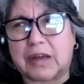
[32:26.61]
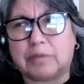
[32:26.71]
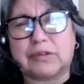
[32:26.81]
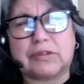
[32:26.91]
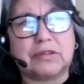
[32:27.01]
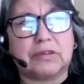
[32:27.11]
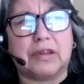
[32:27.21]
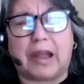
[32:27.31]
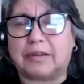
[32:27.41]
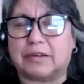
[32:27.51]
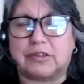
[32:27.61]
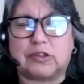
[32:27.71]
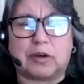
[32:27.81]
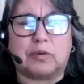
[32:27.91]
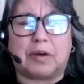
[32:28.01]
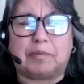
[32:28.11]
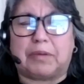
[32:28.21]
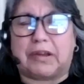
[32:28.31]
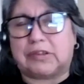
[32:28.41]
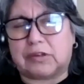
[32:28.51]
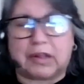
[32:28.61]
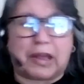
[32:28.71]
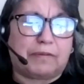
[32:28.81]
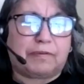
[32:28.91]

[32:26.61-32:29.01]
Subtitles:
I'm just not going to show up until